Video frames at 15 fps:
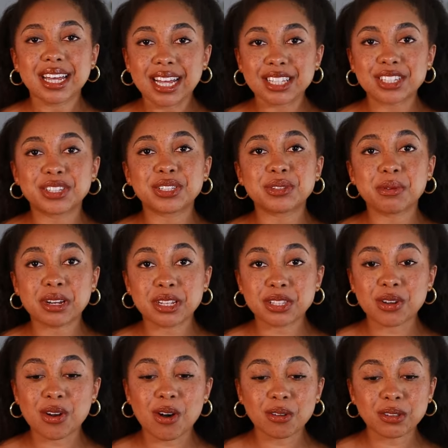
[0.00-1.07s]
It's just what
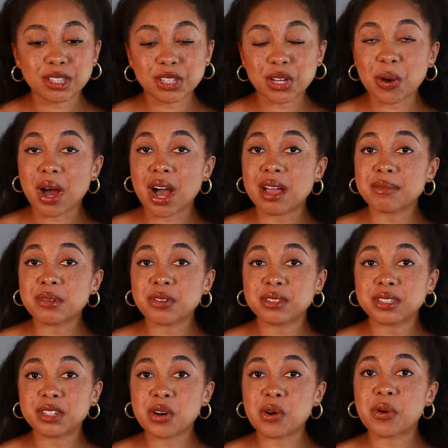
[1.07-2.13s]
it's called. So I'm
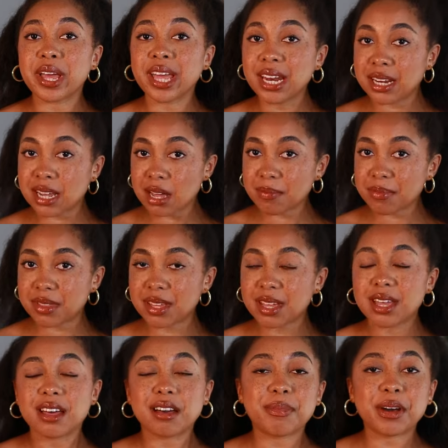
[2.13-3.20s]
going to go in depth
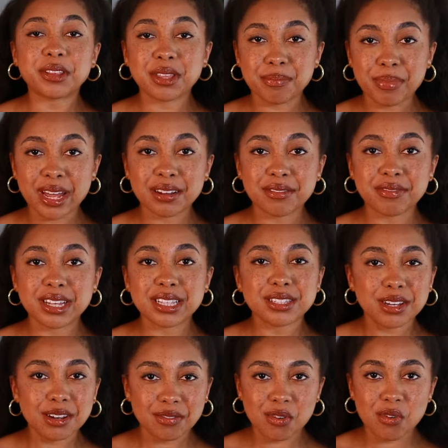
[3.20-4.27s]
about the
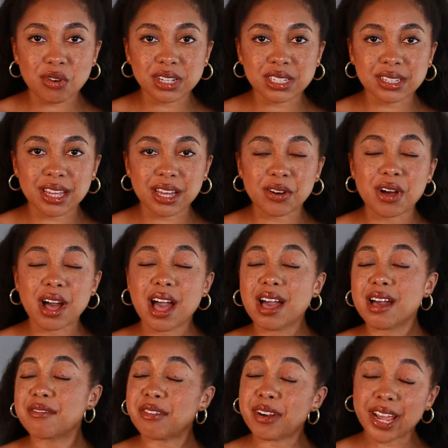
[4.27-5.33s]
benefits of horsetail
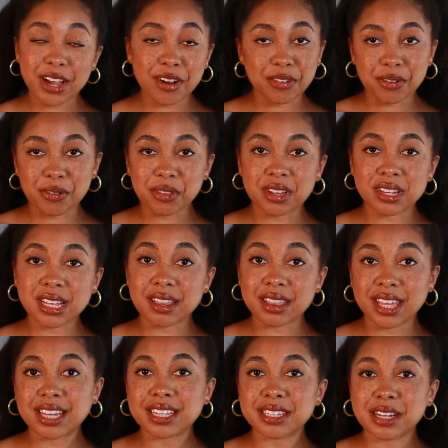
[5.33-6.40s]
for hair growth because I
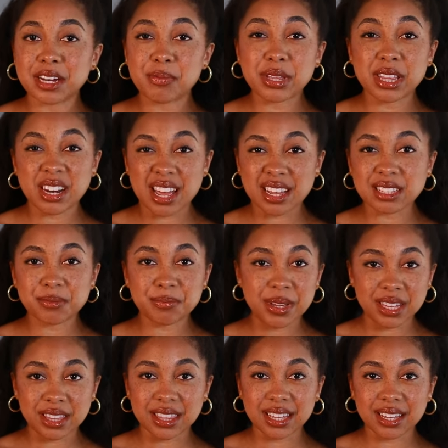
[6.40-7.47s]
think it's going to be the next
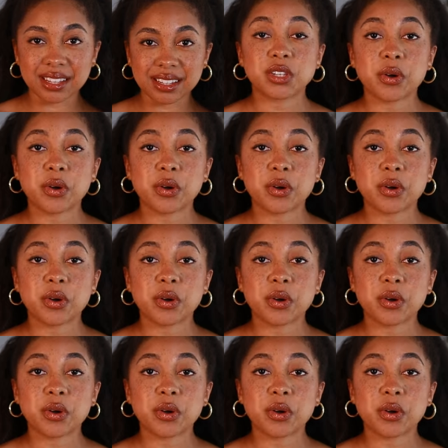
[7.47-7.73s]
big thing.